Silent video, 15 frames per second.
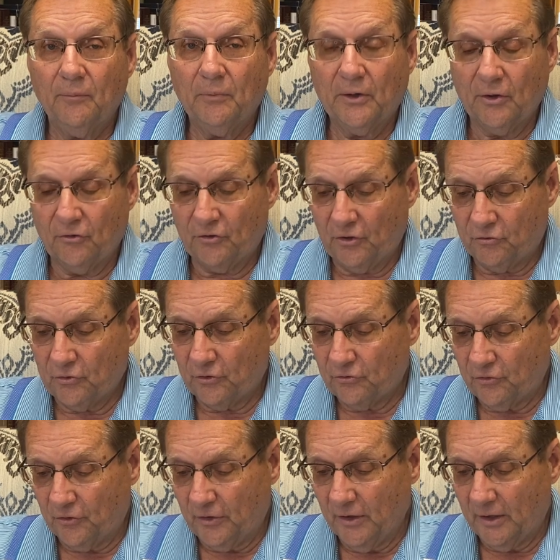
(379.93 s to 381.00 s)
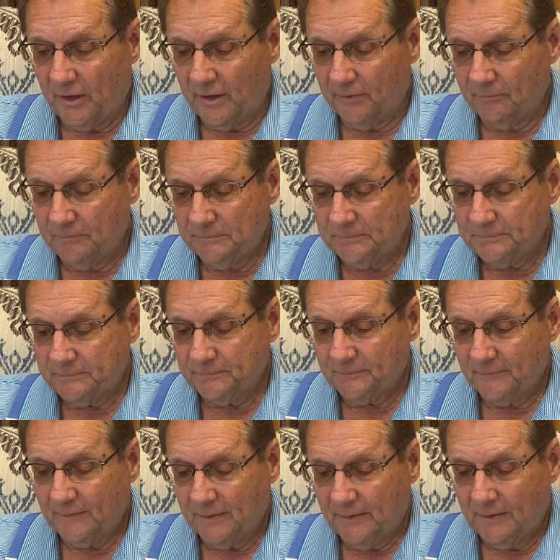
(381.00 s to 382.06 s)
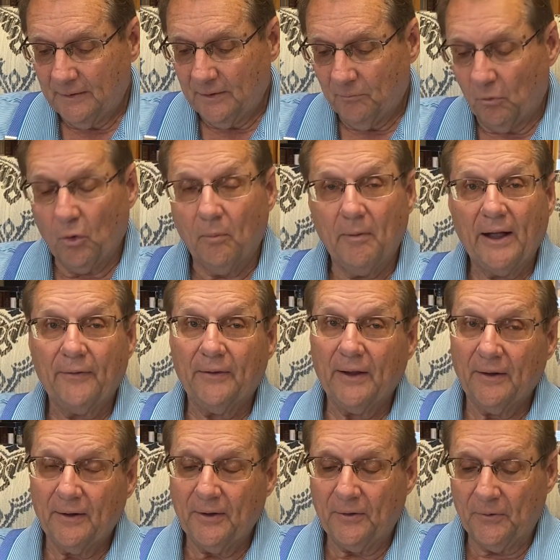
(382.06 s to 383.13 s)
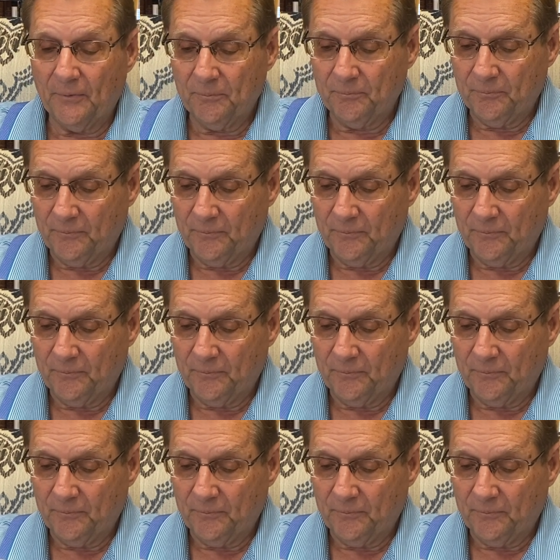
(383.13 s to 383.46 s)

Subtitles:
because he trusted God. More about that later.